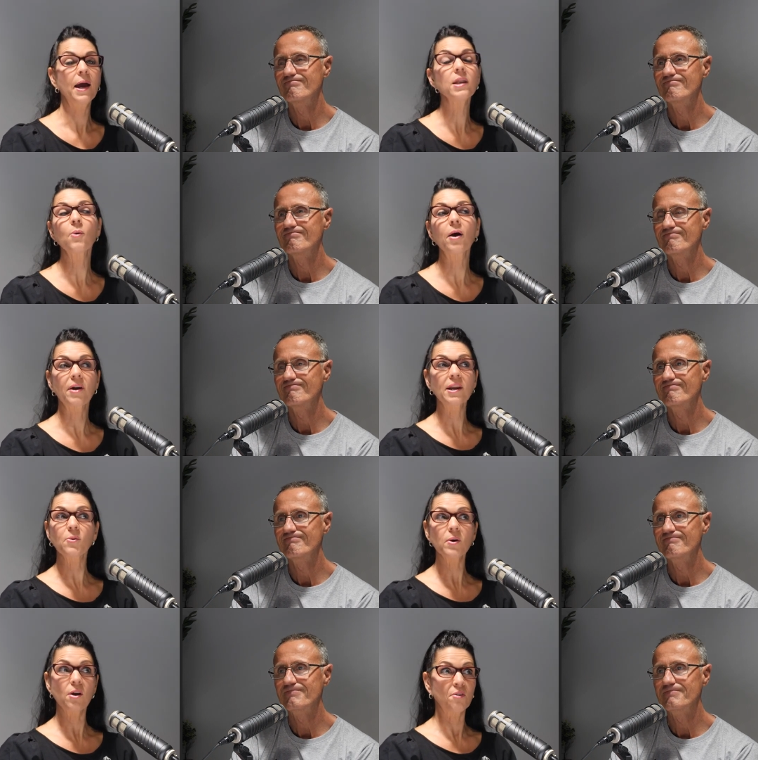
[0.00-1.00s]
Speaker 1: and you are
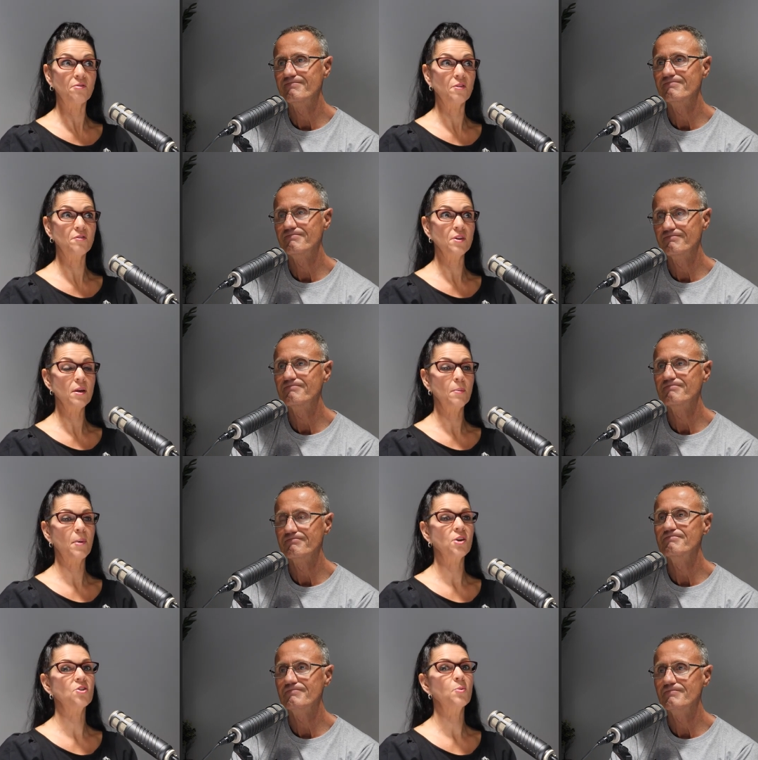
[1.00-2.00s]
adequate over fifty,
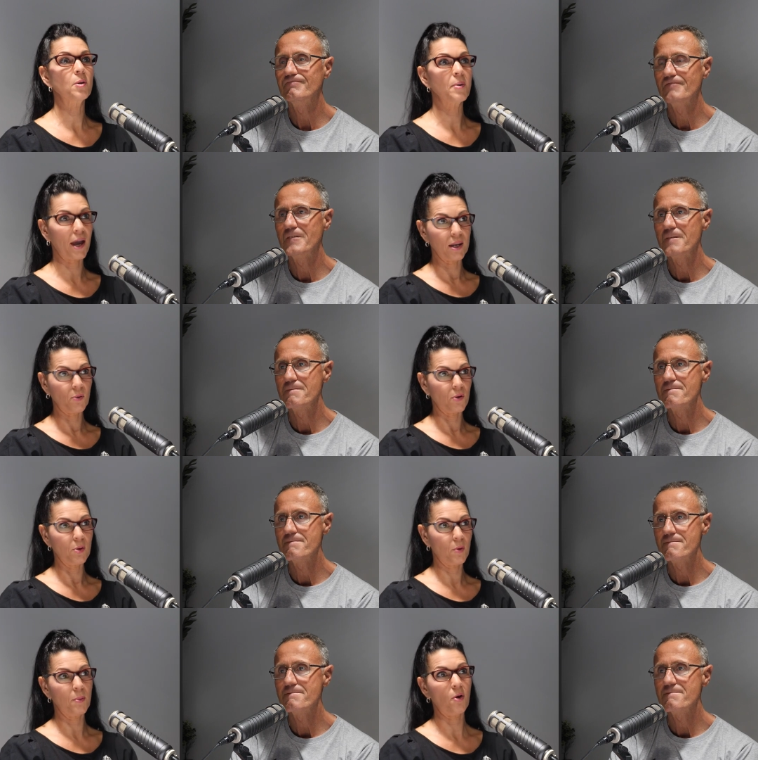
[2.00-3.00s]
but you don't want to be adequate.
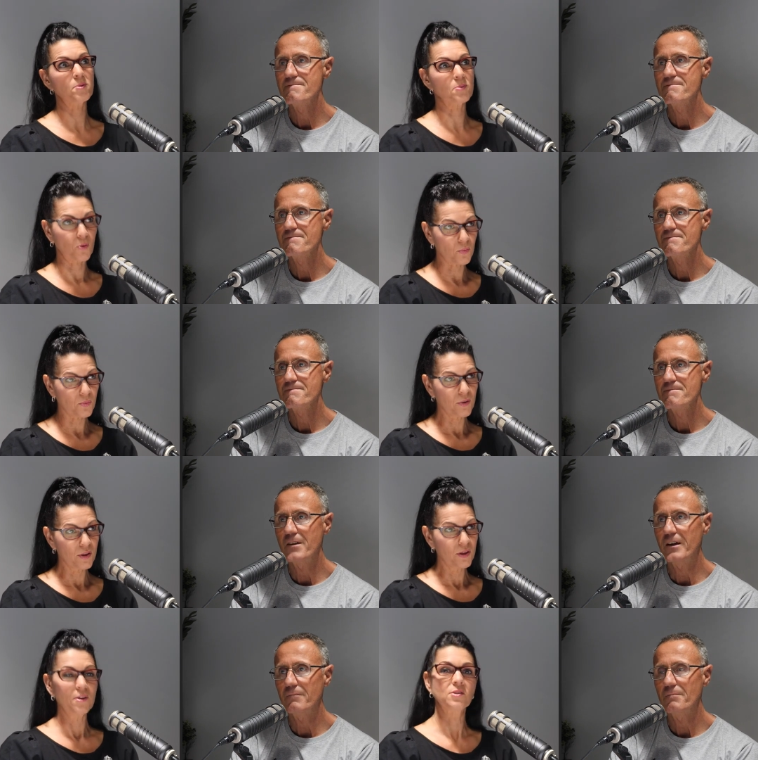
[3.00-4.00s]
You want to be optimal.
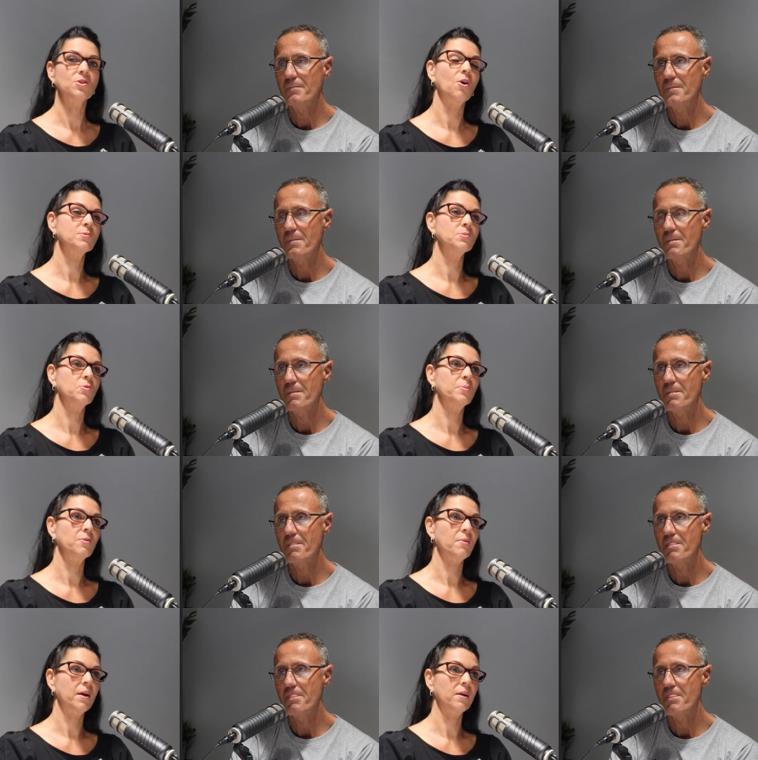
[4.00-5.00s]
Yeah. So optimal will be
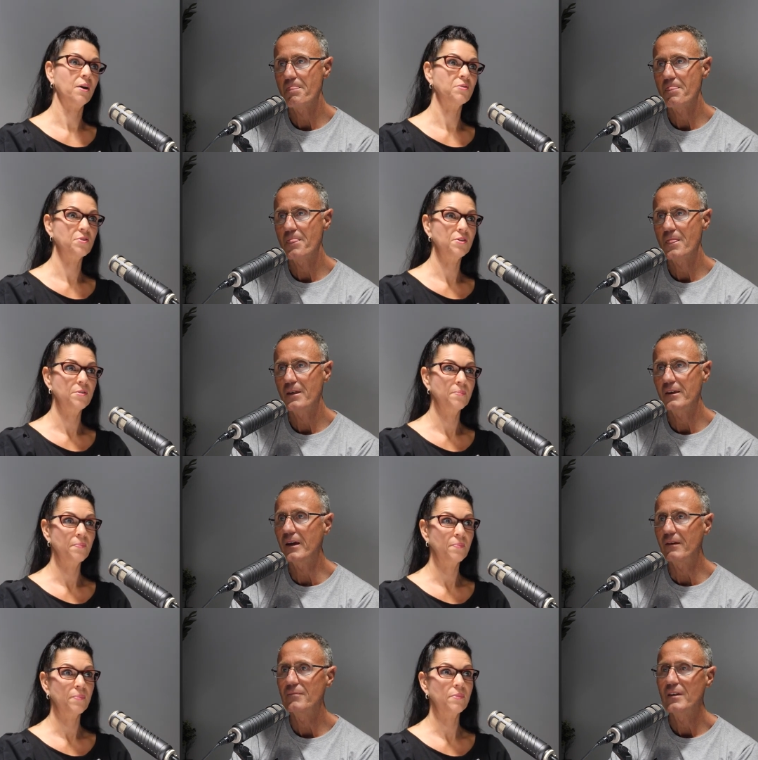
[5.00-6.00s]
around 100.
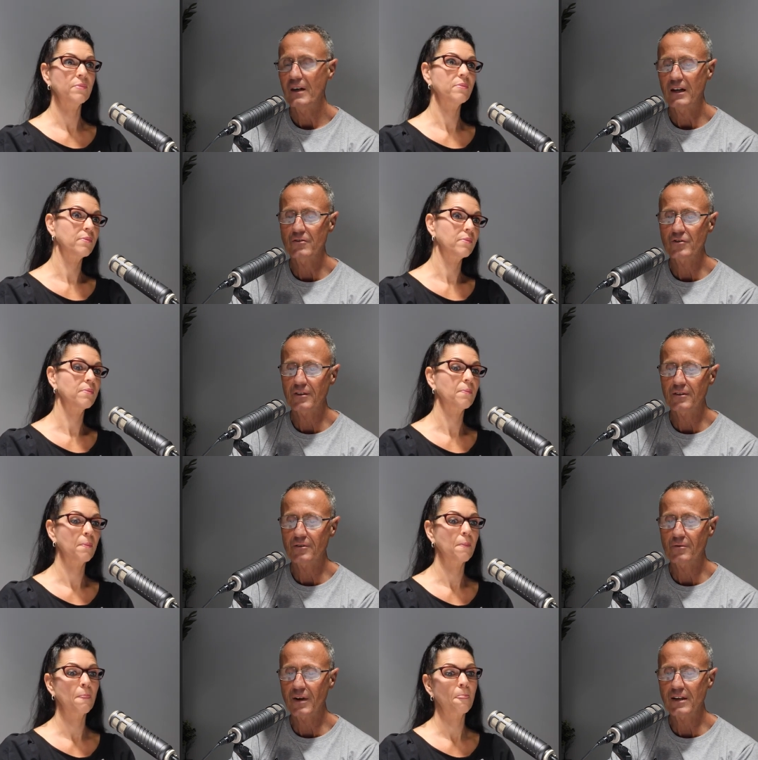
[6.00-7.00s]
Speaker 2: Yeah. And it should, the,
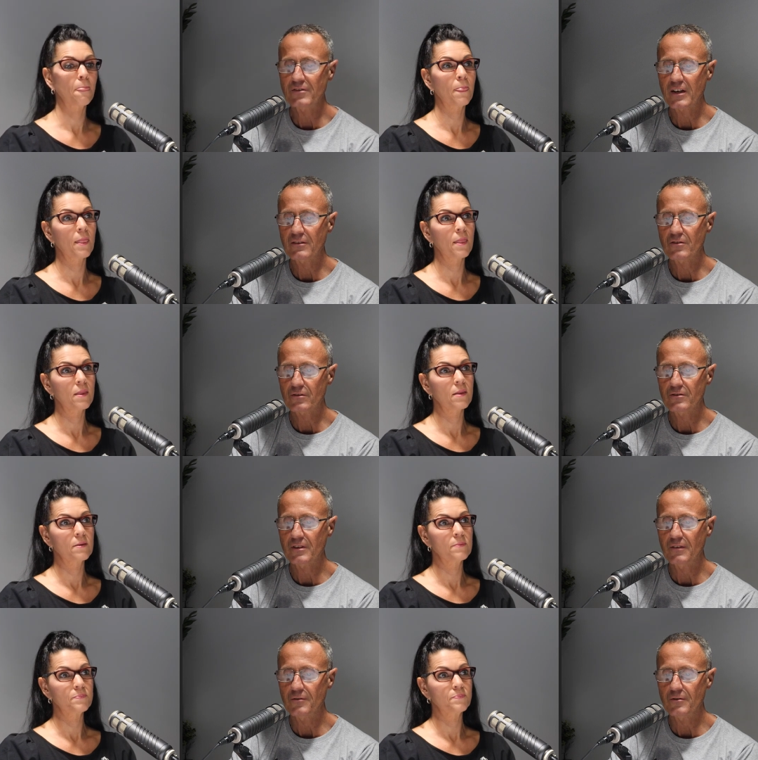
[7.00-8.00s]
the range they doctors
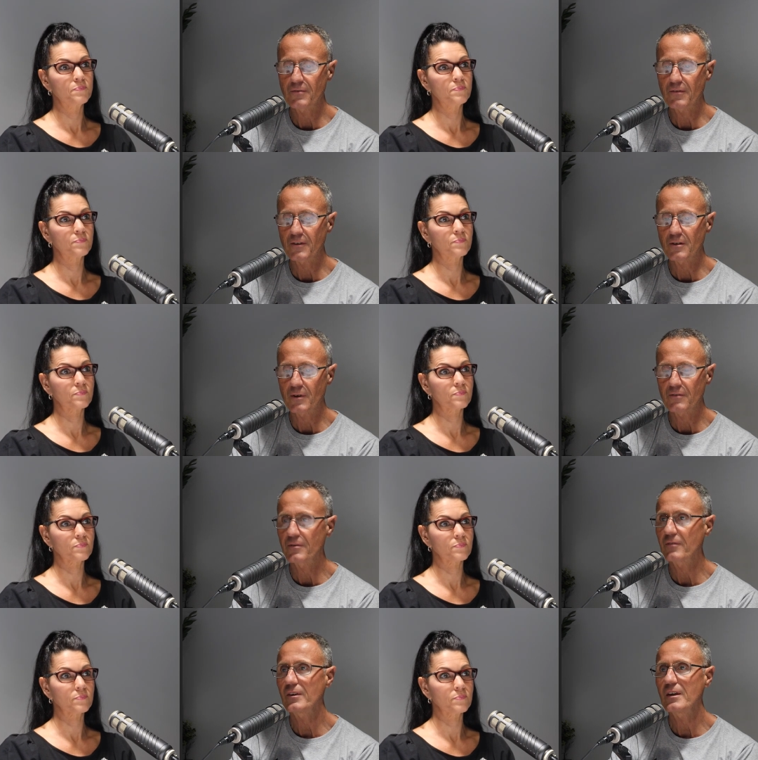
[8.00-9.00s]
give you is 50 to
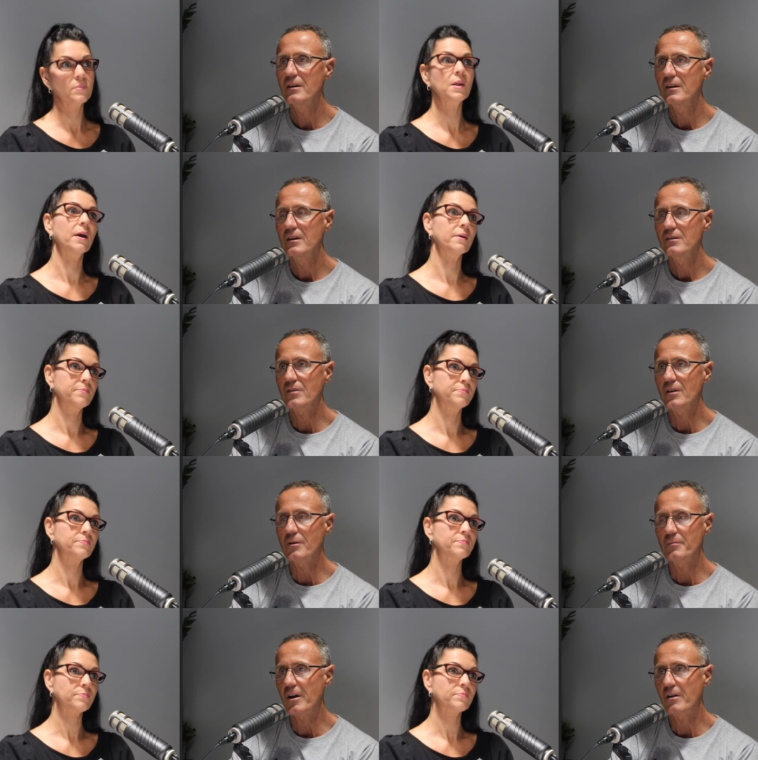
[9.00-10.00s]
150. Yeah. So you
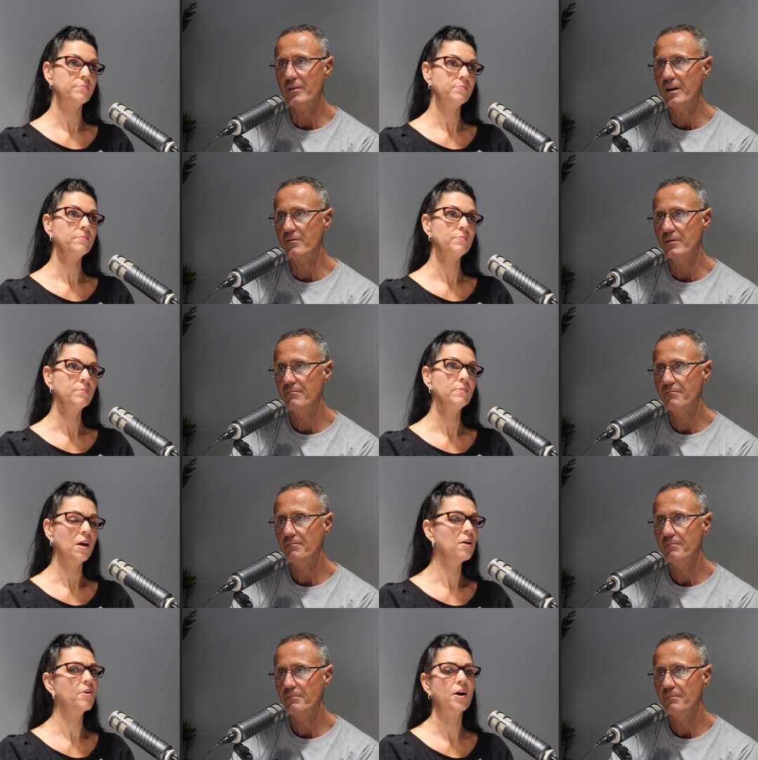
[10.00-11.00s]
want to be over 100.
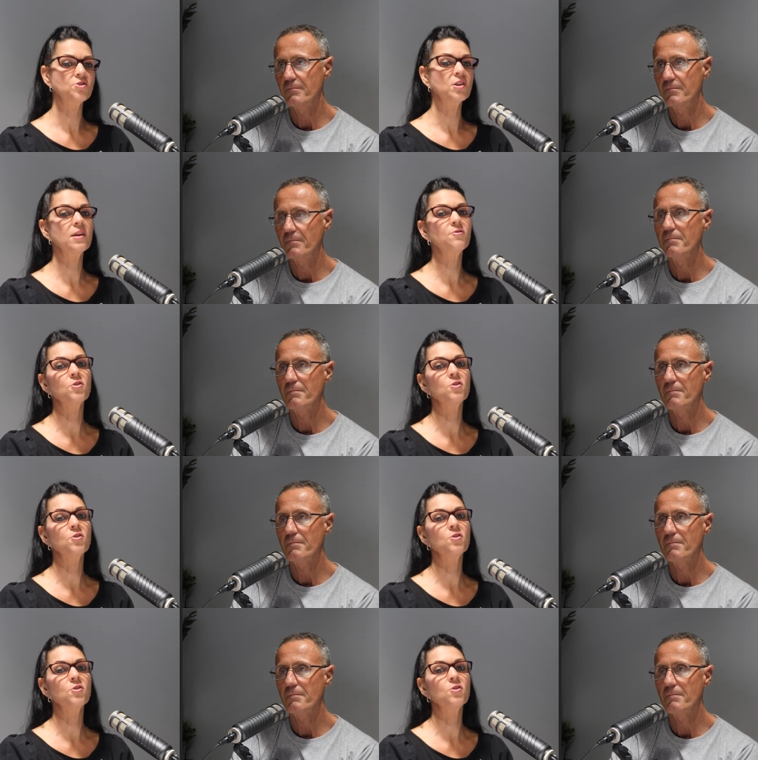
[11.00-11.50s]
Speaker 1: Over 100. And if